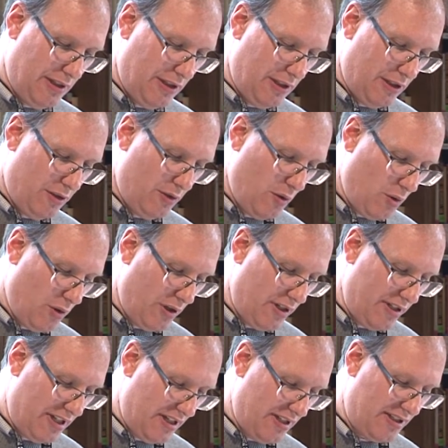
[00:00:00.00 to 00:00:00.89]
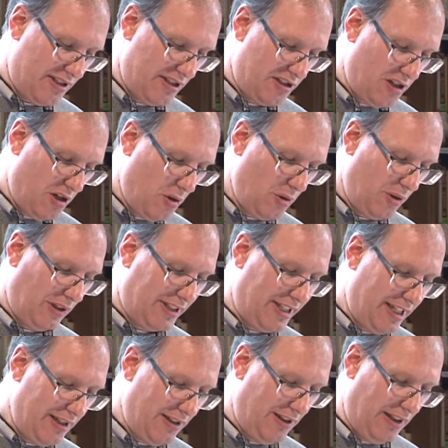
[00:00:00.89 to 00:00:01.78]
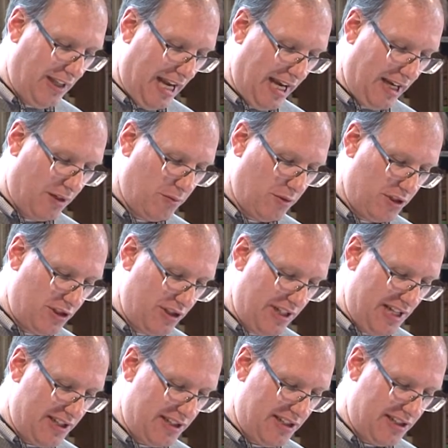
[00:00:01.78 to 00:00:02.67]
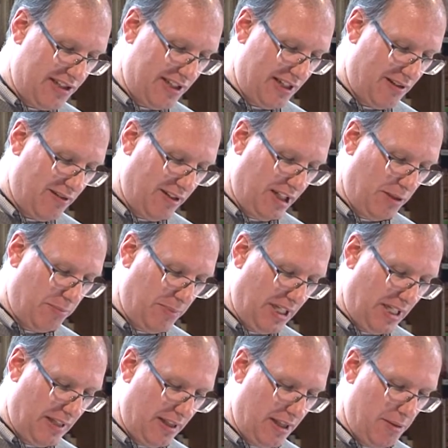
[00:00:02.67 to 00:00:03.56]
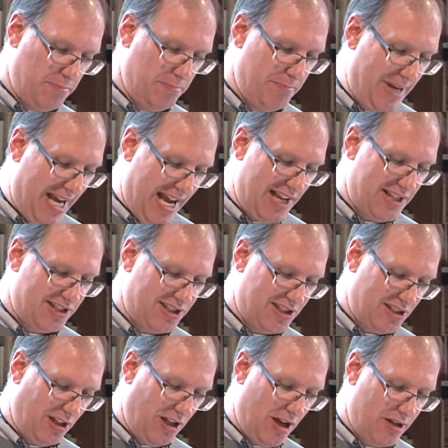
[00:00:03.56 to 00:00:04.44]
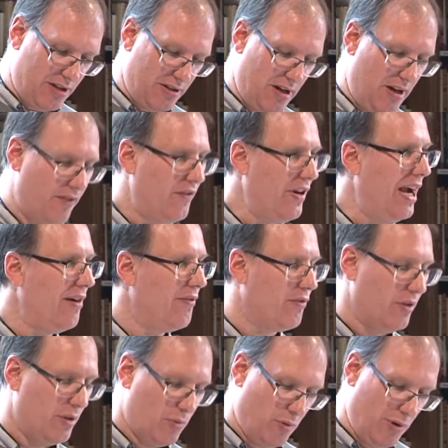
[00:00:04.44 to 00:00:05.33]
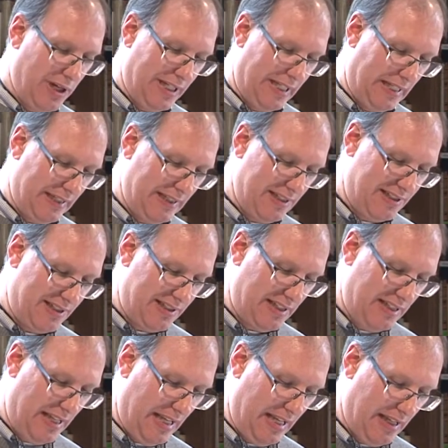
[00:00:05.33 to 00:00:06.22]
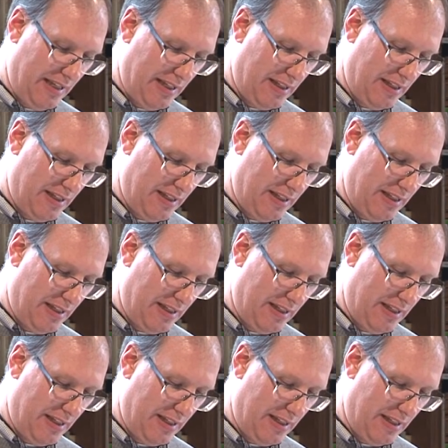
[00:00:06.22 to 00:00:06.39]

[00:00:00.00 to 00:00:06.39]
Nor does the total kill language necessarily mean the mass slaughter of everyone in a city.